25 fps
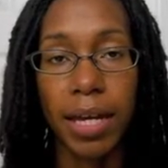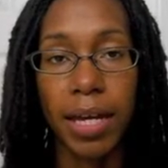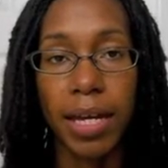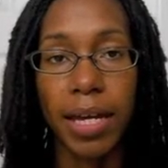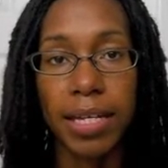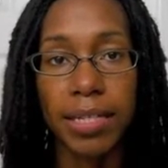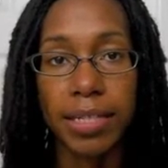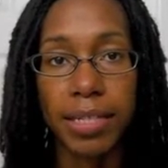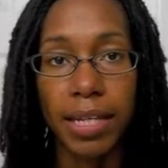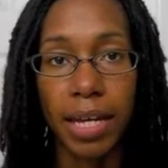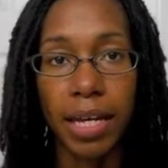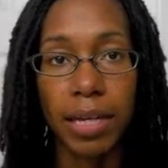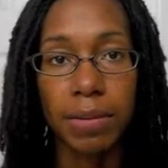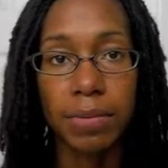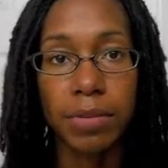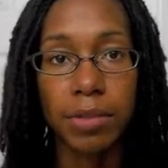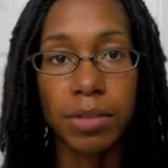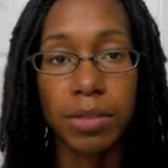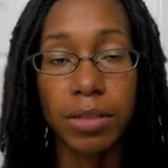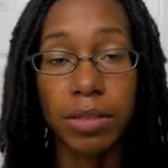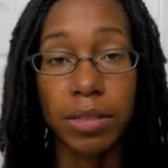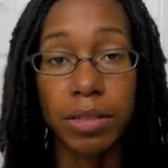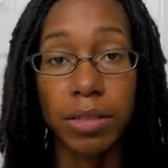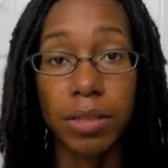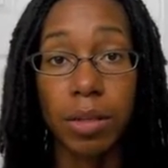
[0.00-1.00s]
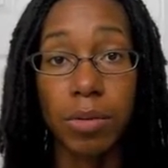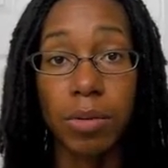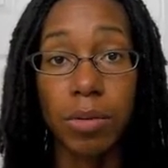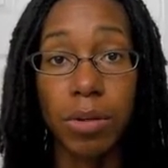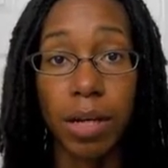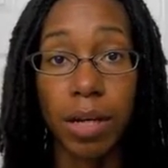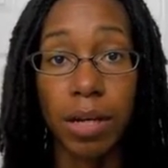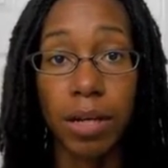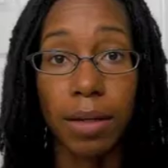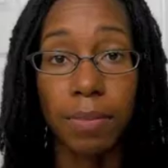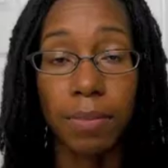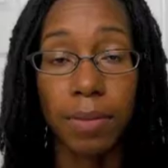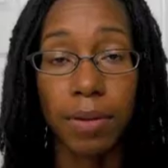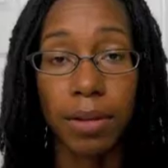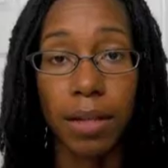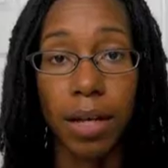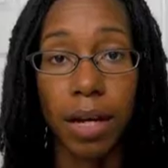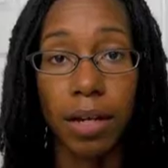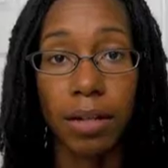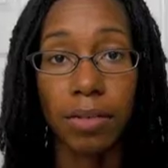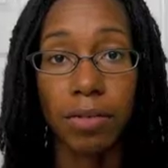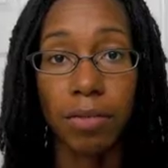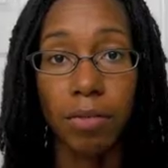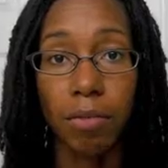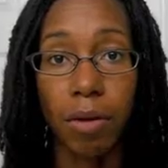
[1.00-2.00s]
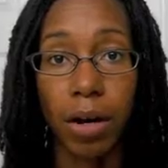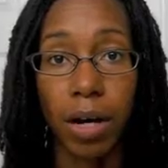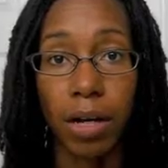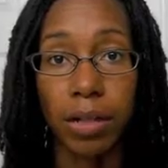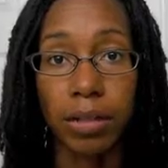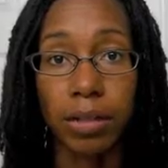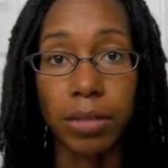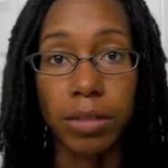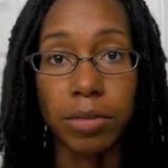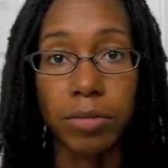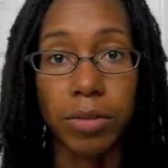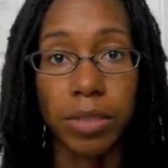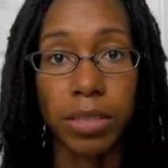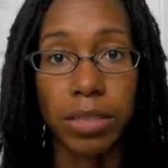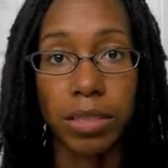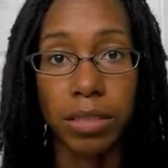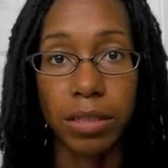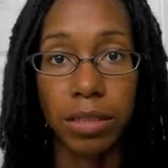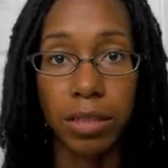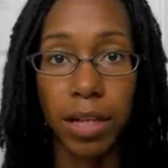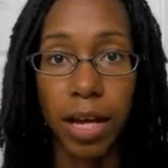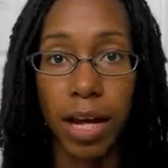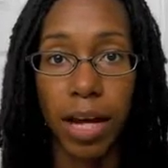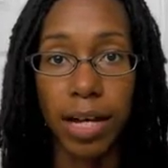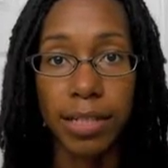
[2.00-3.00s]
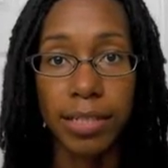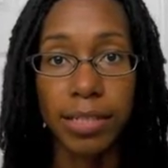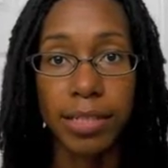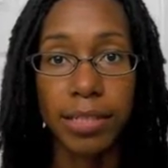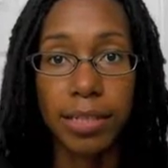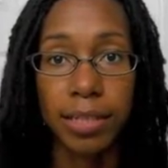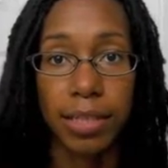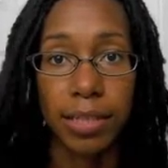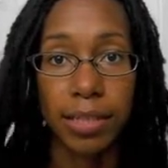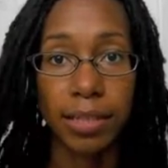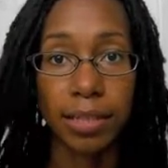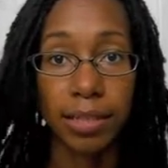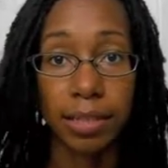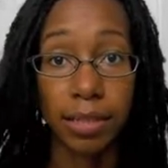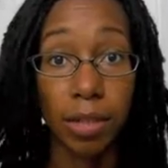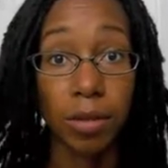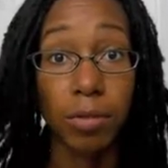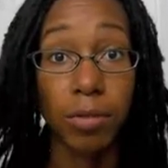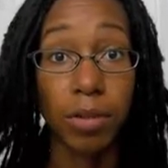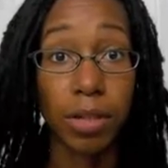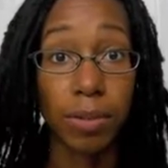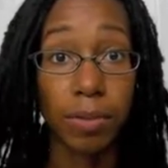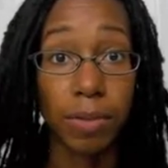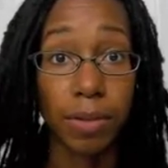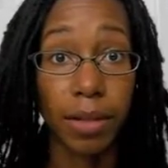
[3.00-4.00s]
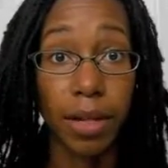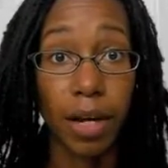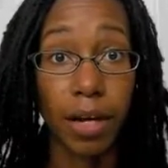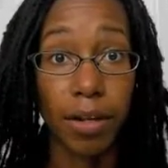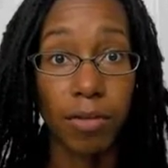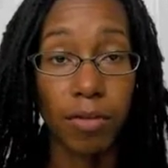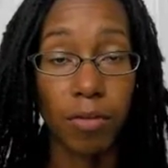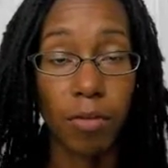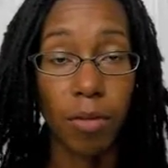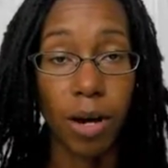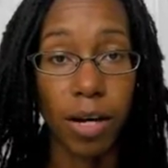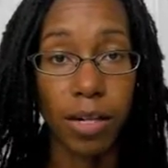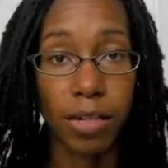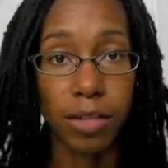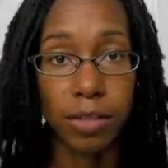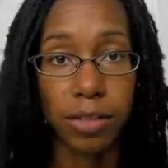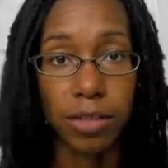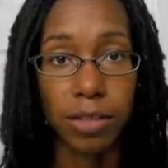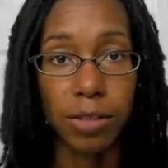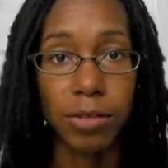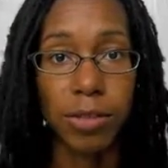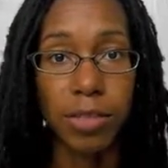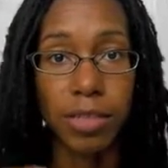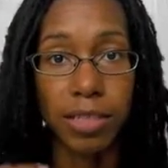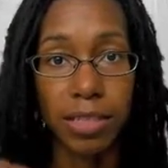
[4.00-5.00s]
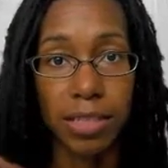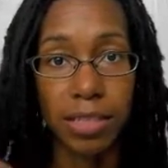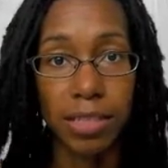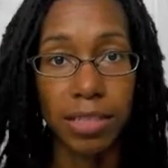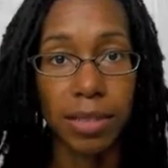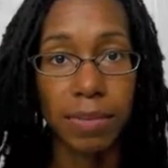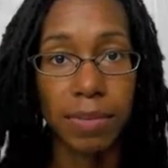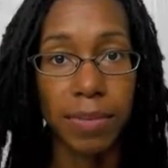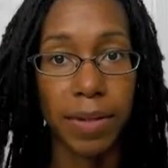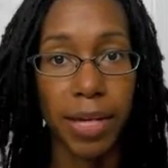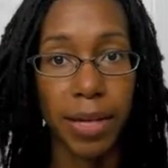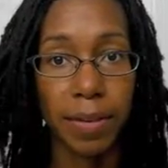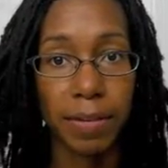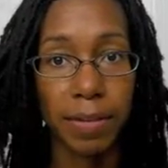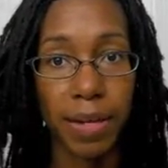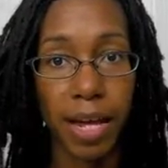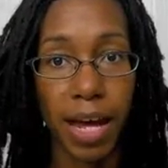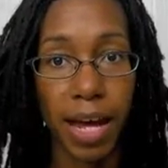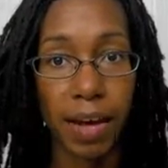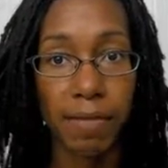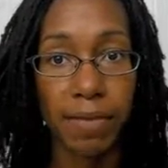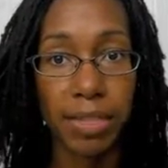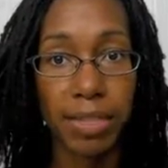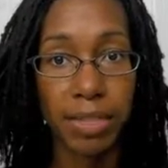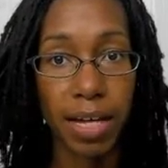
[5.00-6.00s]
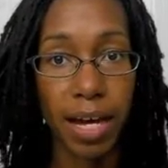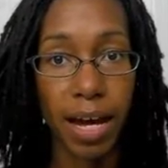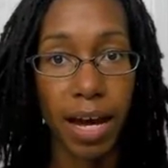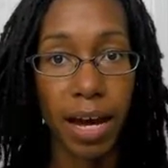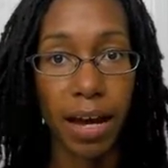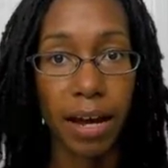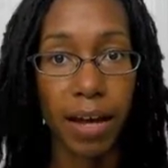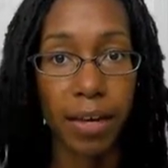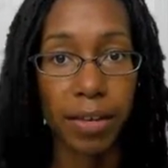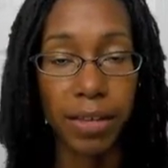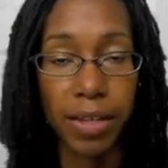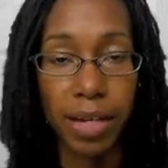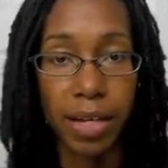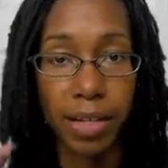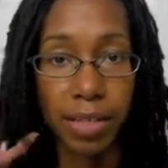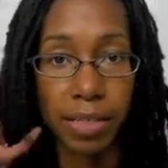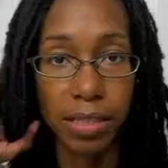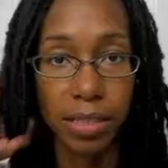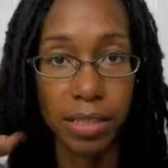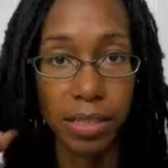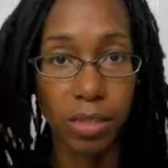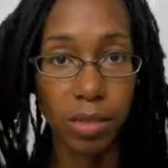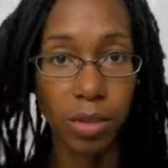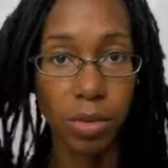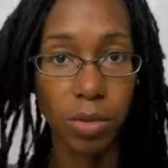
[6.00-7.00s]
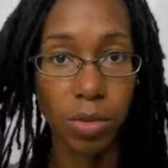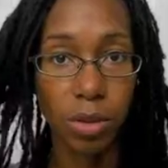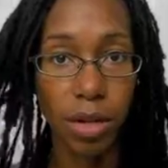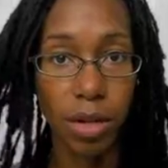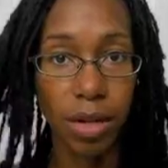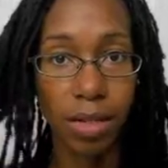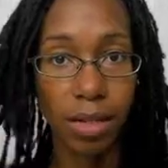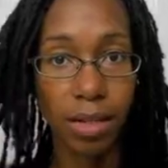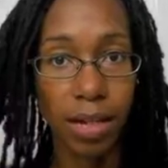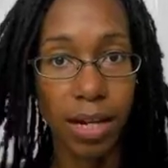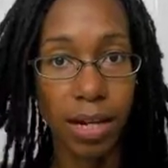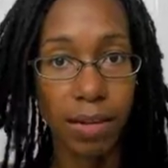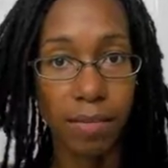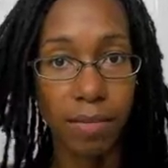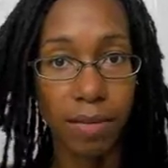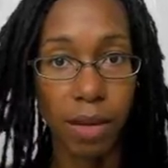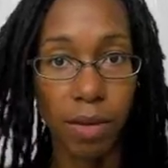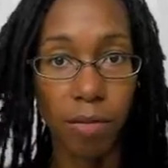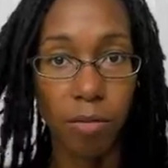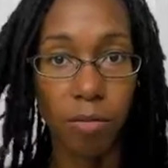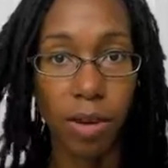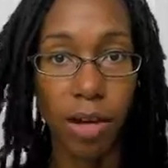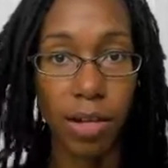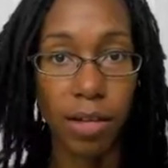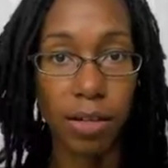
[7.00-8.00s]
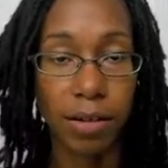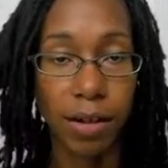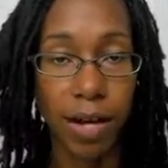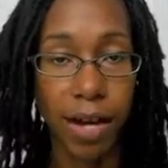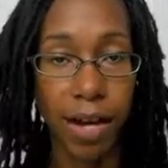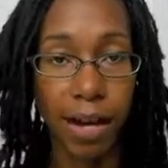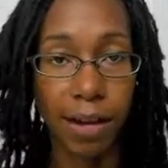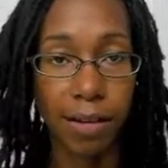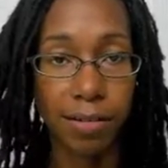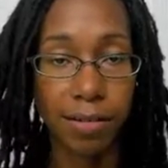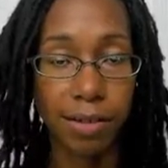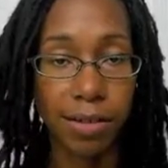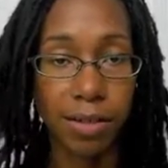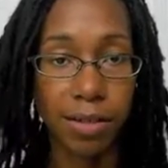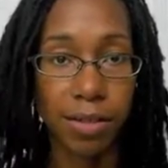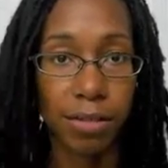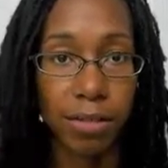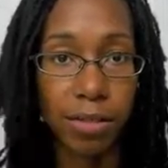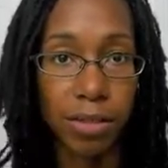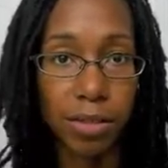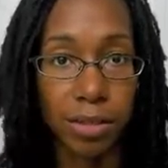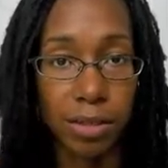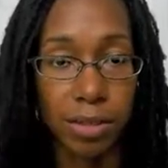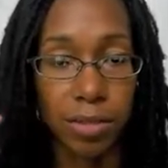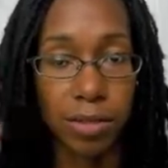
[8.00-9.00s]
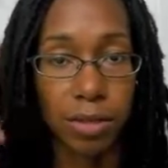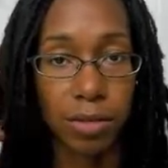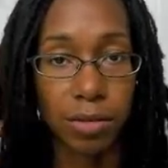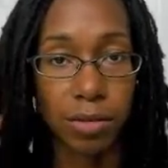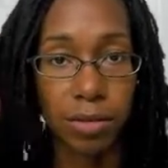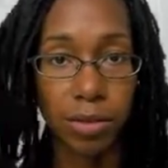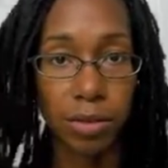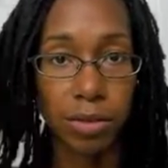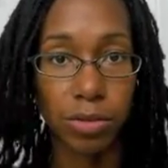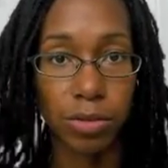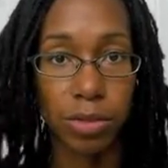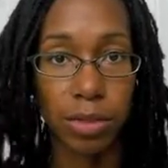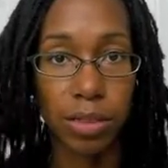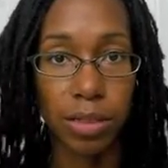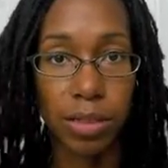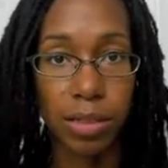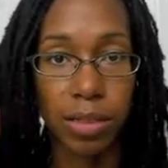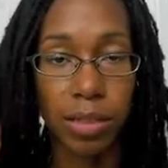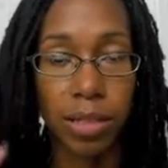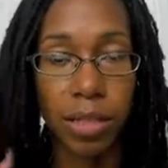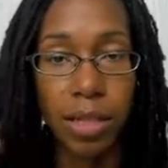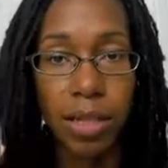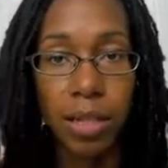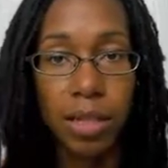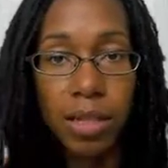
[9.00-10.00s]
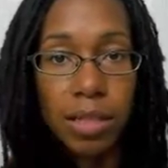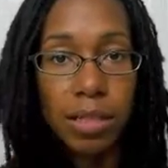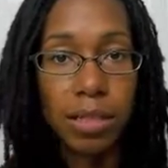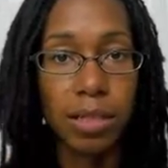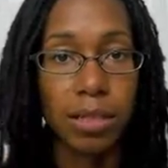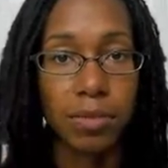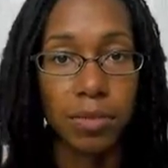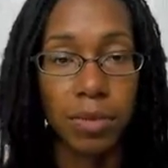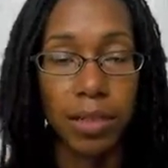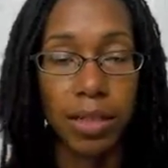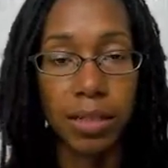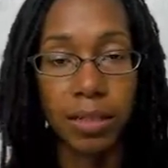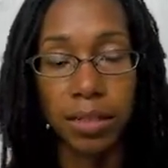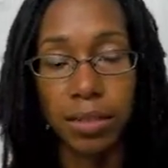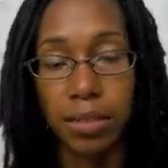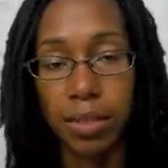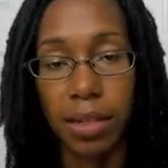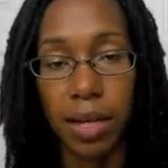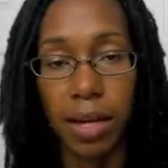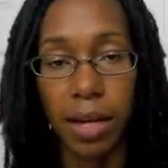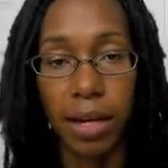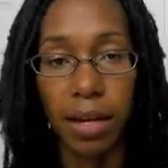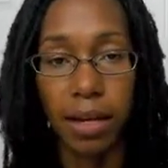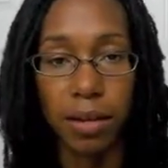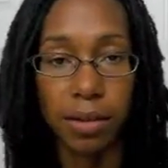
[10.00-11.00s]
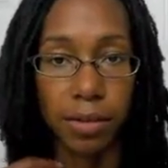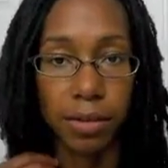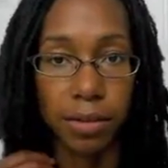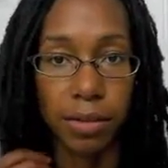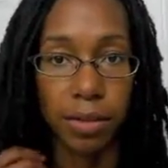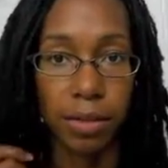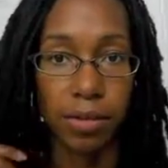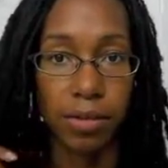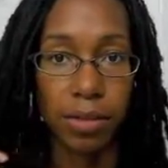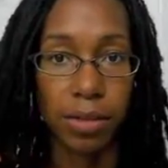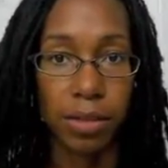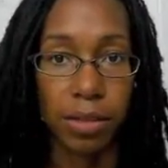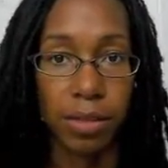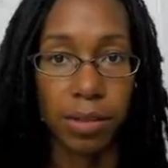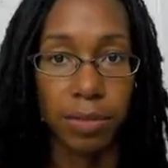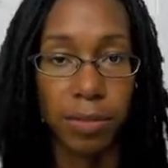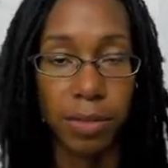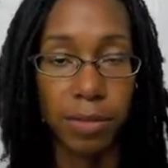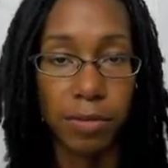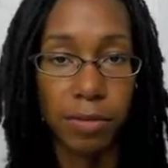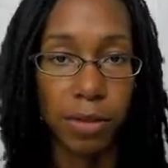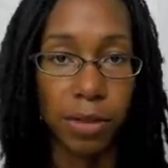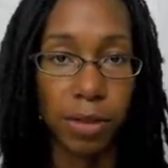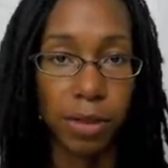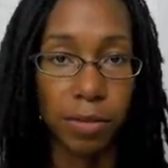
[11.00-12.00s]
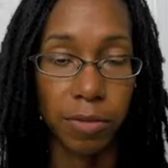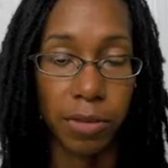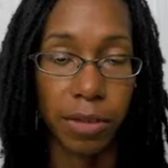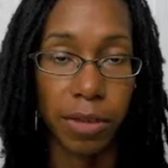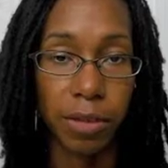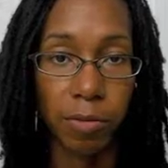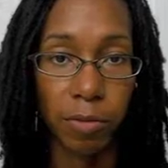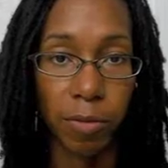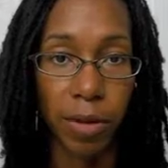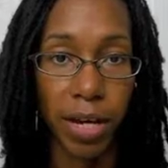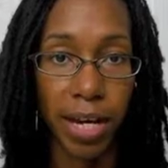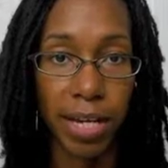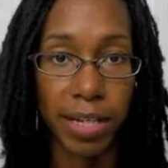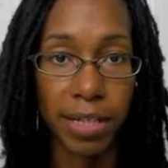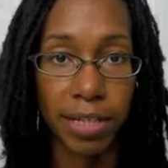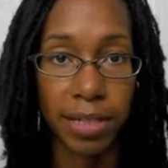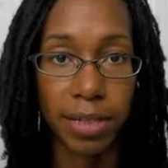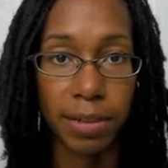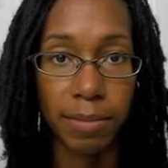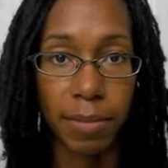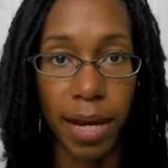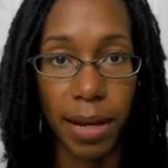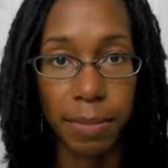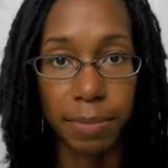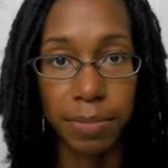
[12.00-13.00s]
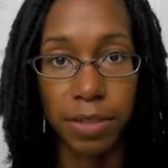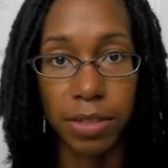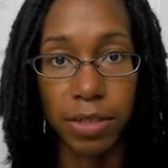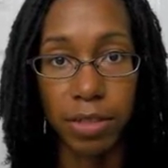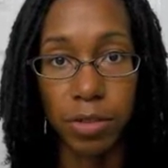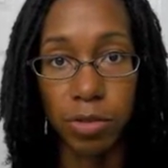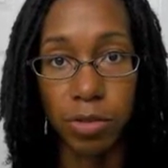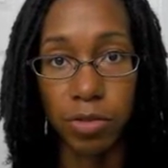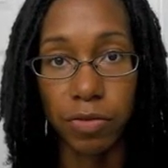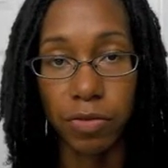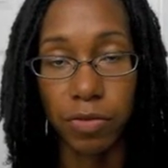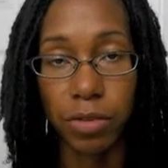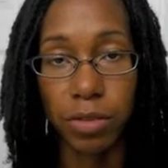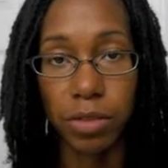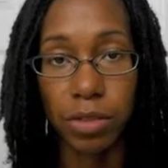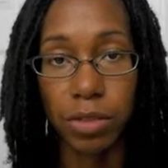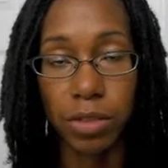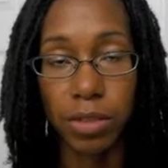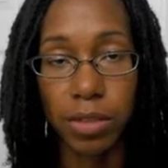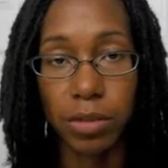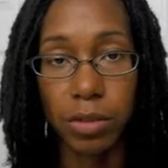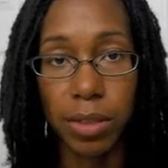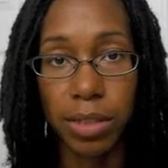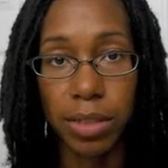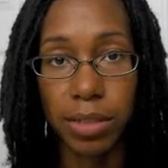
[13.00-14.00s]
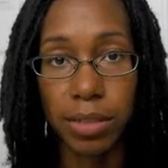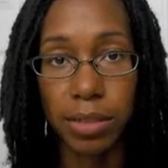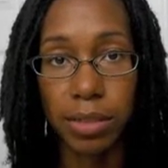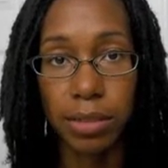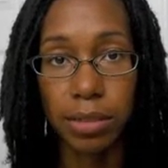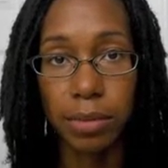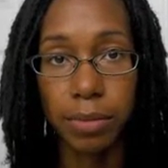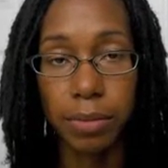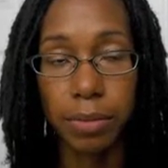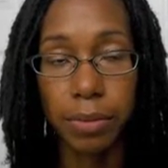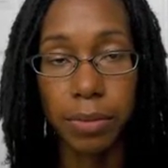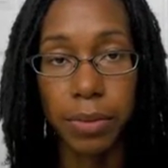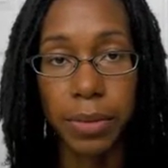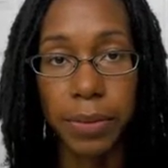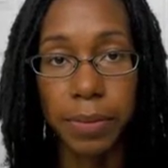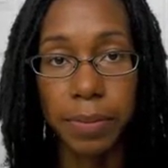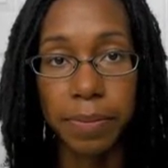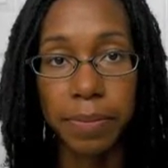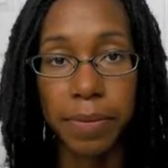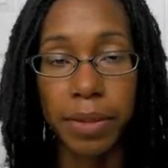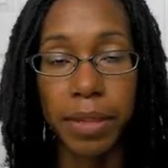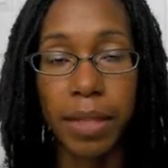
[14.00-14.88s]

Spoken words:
it's able to soak up a lot of water, which your locks soak up a lot of water. So it's good to be able to have a towel that can soak a lot of that water out, and you can still use it. Because a regular towel, is going to be really, really wet and not be useful to you at a certain point.